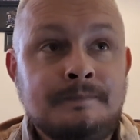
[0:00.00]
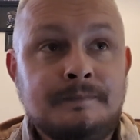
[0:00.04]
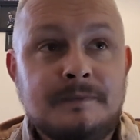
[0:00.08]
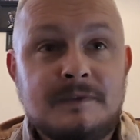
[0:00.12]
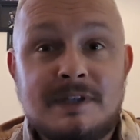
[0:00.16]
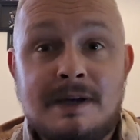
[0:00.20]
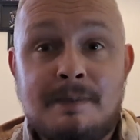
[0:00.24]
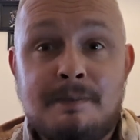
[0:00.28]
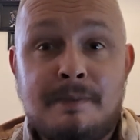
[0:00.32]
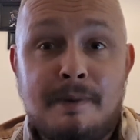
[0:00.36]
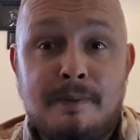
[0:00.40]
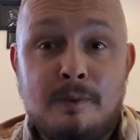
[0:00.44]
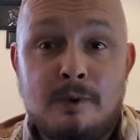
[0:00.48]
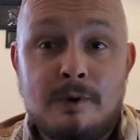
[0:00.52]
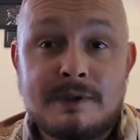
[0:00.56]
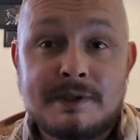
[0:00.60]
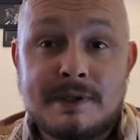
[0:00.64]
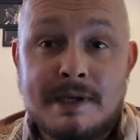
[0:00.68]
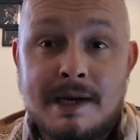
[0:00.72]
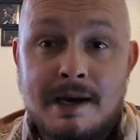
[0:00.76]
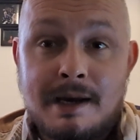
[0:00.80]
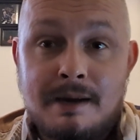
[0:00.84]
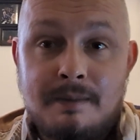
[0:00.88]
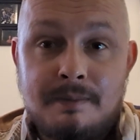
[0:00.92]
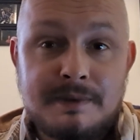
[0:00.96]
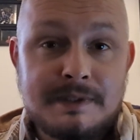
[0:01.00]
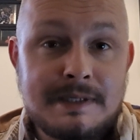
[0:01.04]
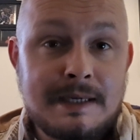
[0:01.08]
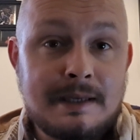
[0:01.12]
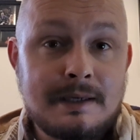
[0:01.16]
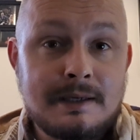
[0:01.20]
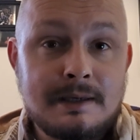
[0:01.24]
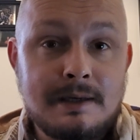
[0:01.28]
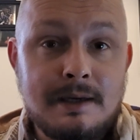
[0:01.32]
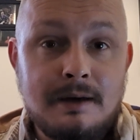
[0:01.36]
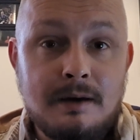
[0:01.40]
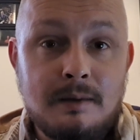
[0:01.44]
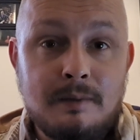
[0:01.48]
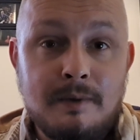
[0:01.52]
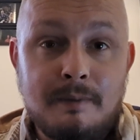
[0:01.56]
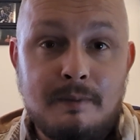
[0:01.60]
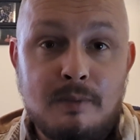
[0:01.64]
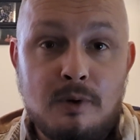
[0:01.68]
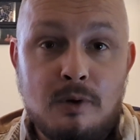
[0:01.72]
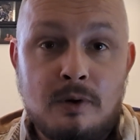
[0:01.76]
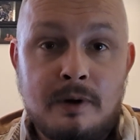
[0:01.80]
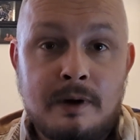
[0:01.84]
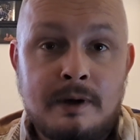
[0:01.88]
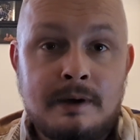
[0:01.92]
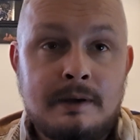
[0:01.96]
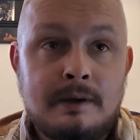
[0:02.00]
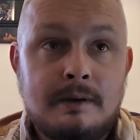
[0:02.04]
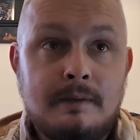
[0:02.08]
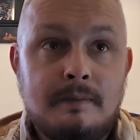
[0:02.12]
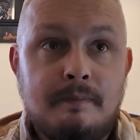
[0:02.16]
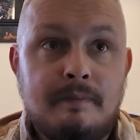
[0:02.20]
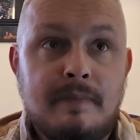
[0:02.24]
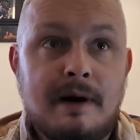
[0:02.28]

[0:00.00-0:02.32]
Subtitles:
Some people would say potentially a little bit boring,